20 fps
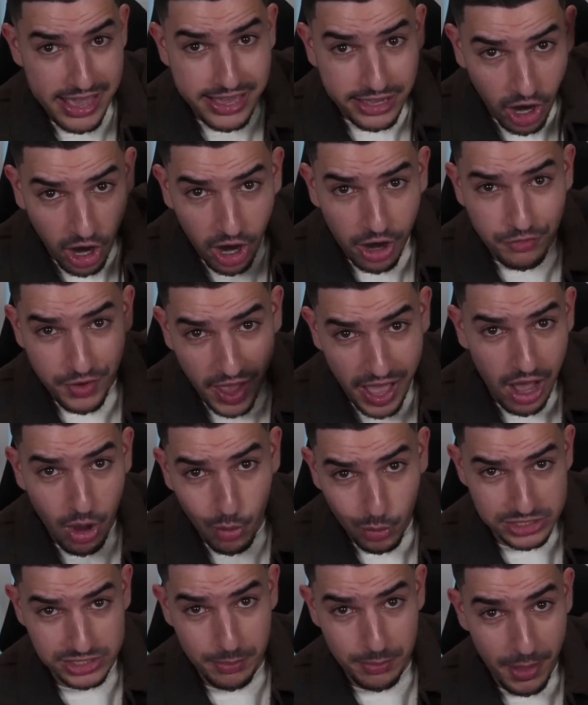Carvajal
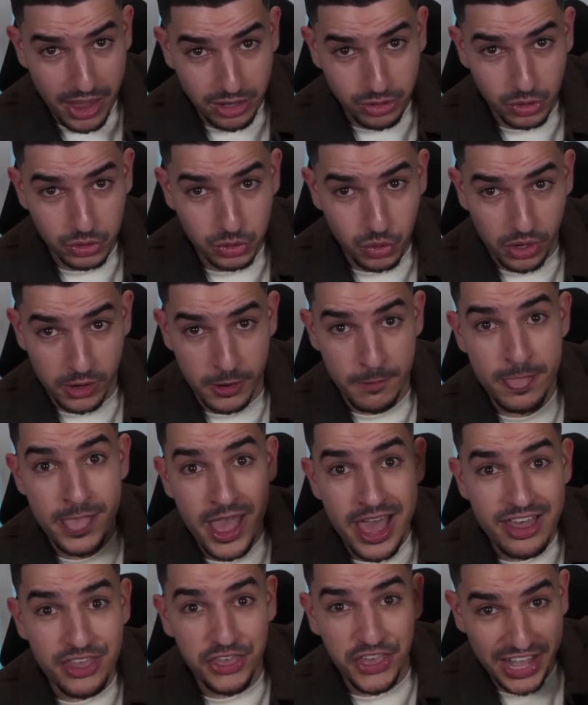wins a Ballon d'Or,
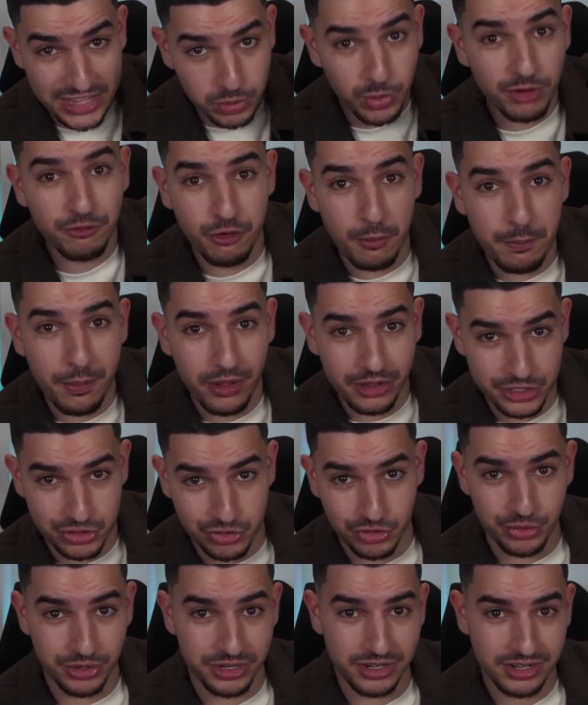that's when football is
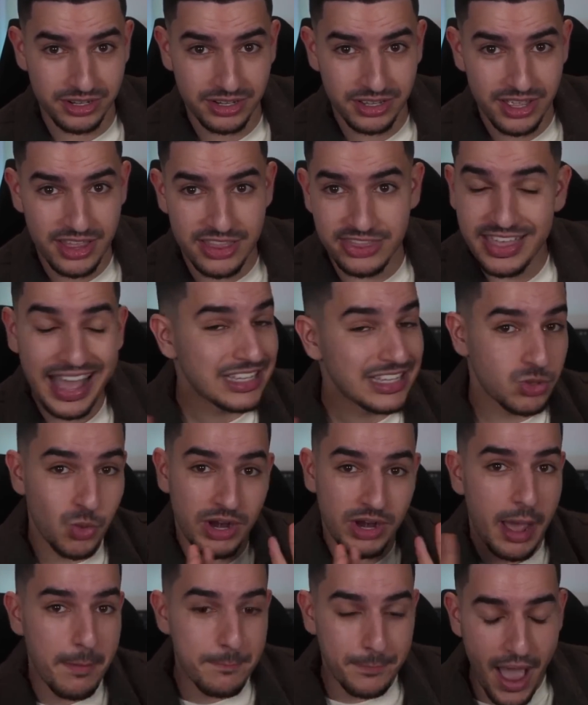ruined. That's
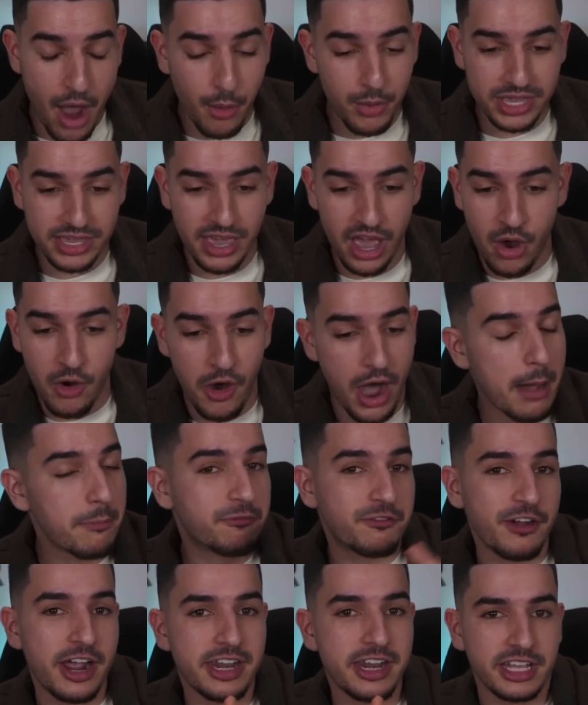when I'm bowing out. I'm
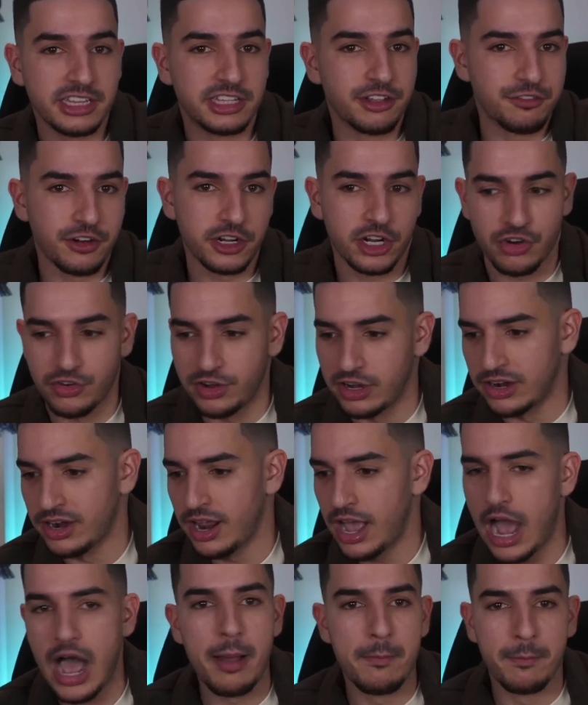finding a different career.
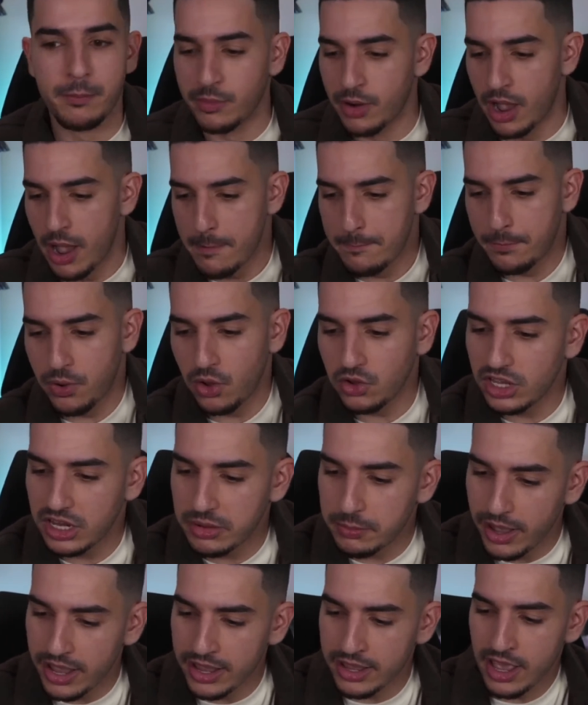I'm pulling
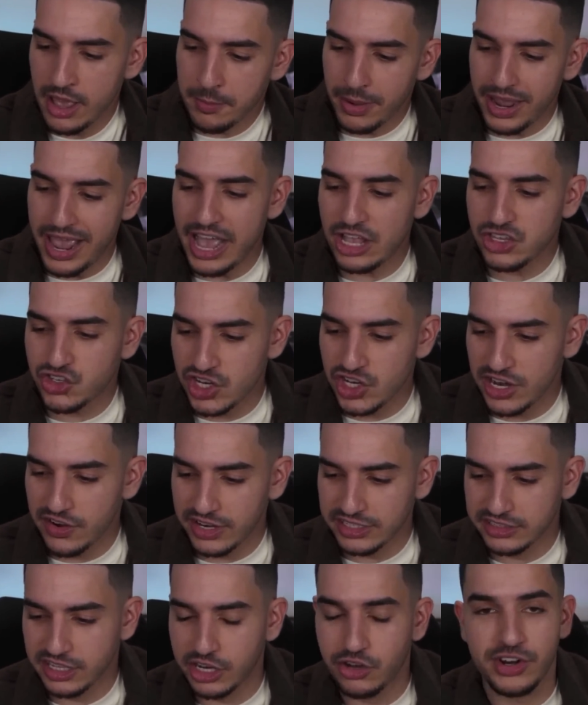my
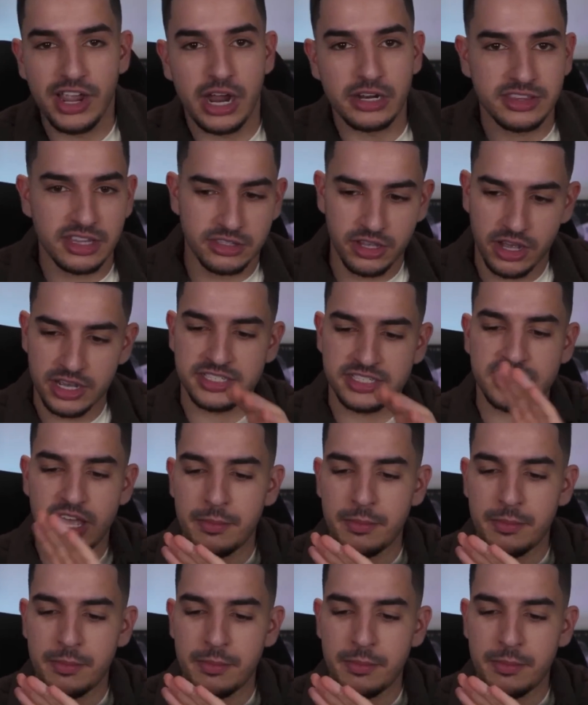engineering degree out the dust.